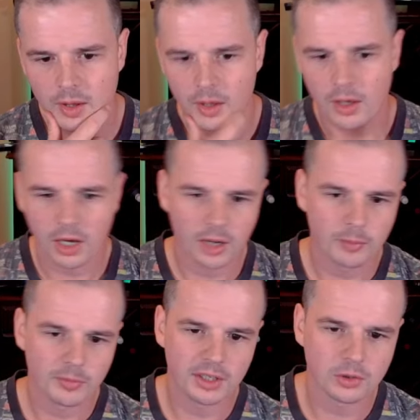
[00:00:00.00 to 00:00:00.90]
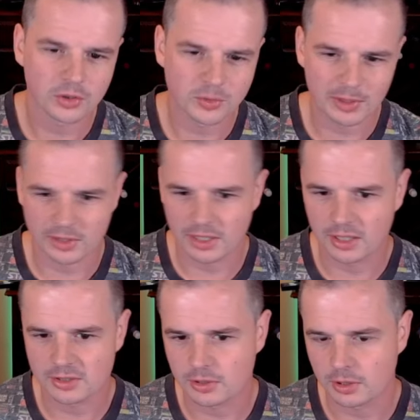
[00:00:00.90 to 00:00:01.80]
The Cross Spirit
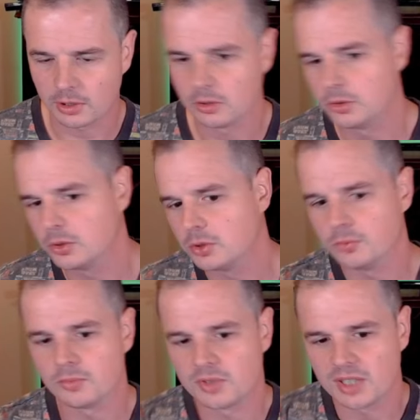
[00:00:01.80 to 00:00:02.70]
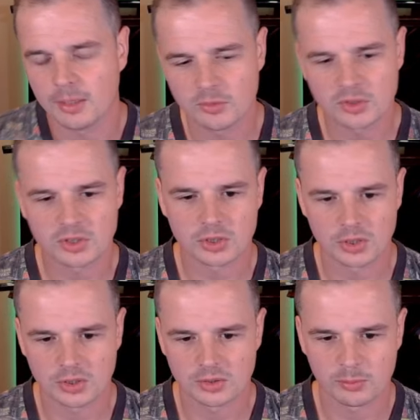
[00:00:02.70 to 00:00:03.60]
Dancer inclusion seemed
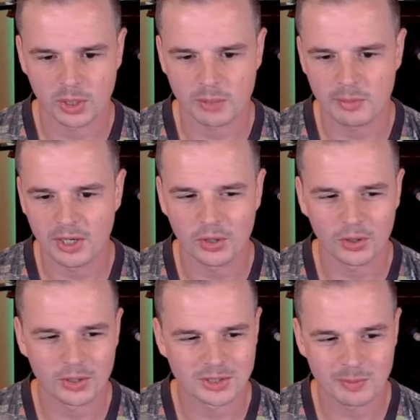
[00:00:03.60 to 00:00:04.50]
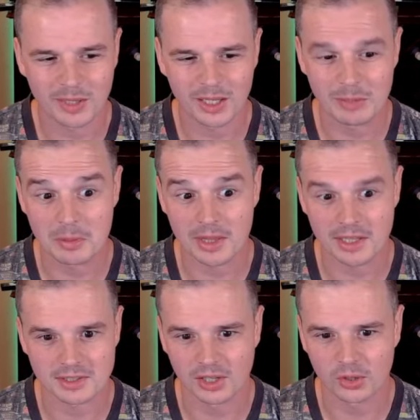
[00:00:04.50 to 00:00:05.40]
pretty mediocre to me. Maybe that's
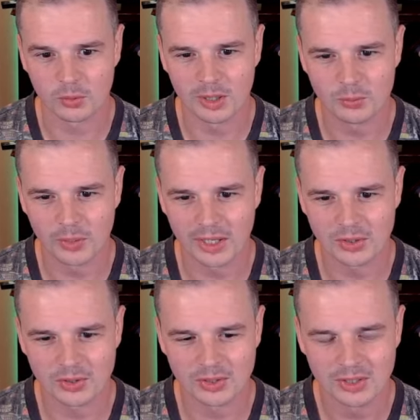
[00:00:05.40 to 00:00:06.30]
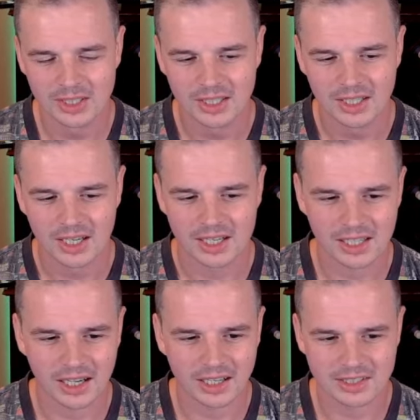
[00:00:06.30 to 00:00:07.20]
another one we could
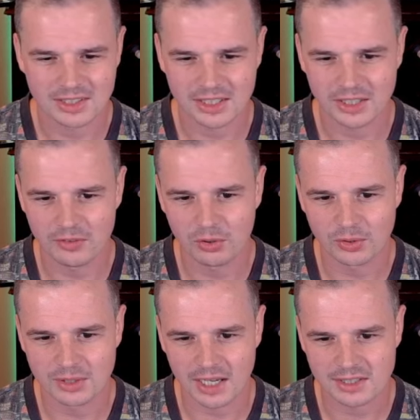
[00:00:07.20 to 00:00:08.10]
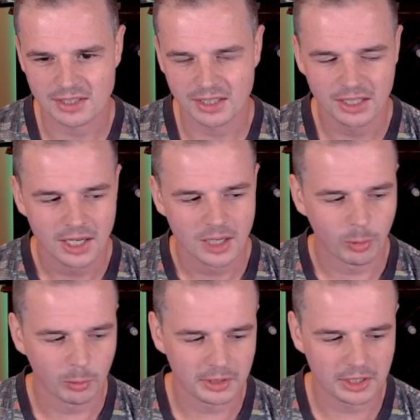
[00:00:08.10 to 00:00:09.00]
cut instead of the Audacity.
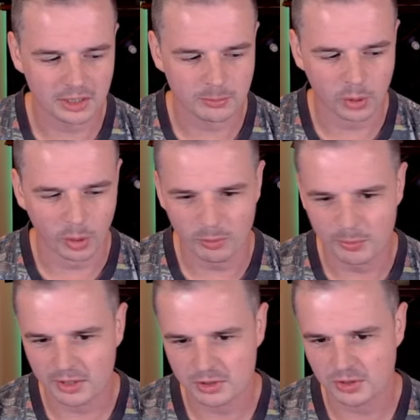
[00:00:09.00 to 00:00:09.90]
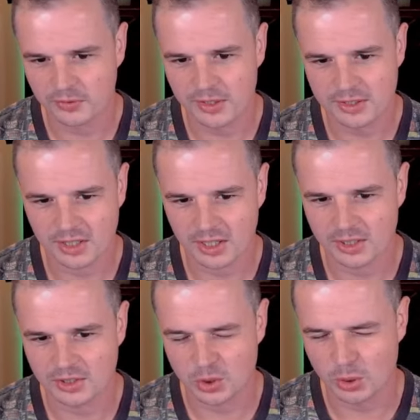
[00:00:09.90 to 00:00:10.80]
Probably to get a proper picture of this, I
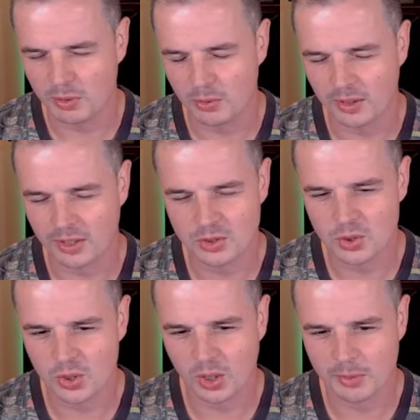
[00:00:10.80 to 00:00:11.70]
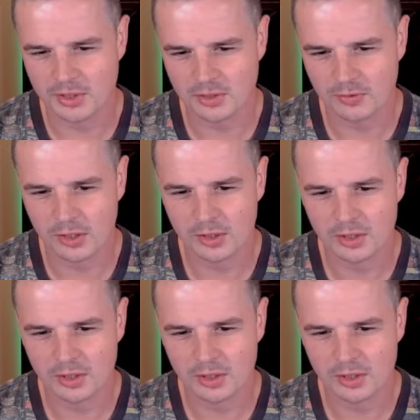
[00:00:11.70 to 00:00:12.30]
should be running 2 copies of it.